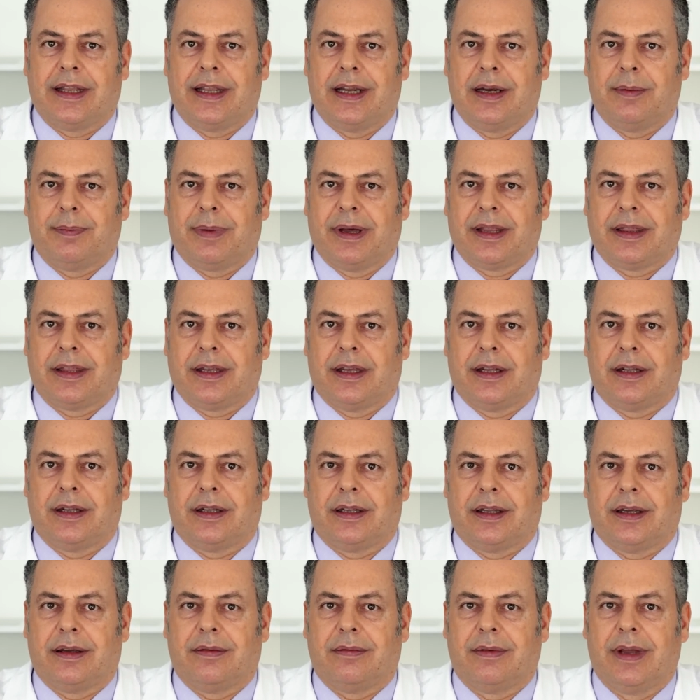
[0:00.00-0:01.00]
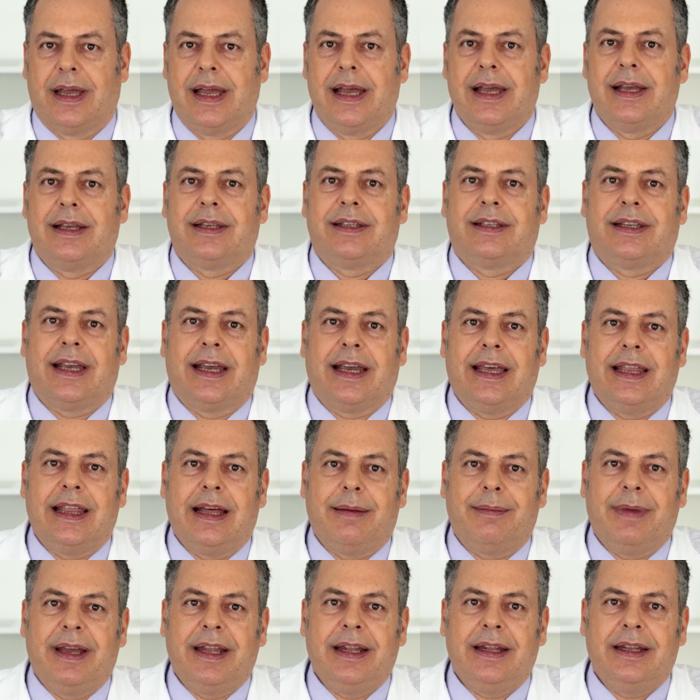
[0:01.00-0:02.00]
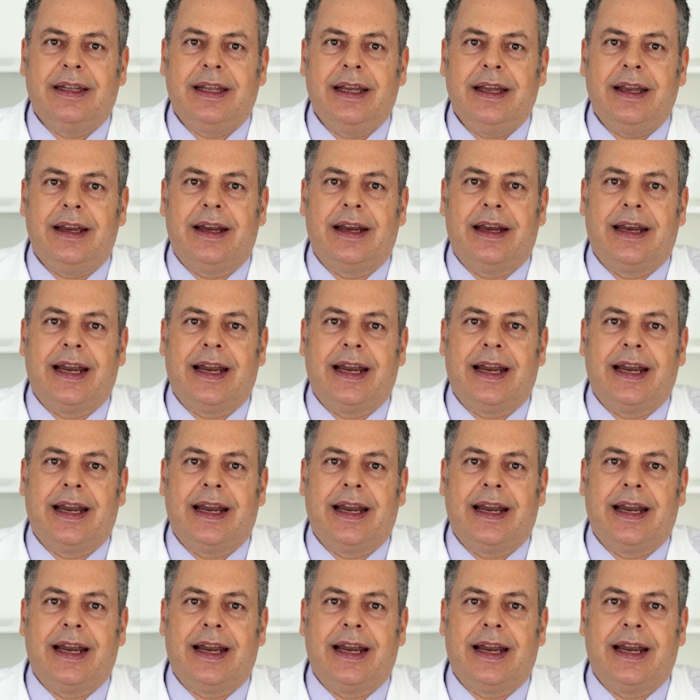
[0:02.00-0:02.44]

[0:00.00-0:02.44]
can become aware of how he or she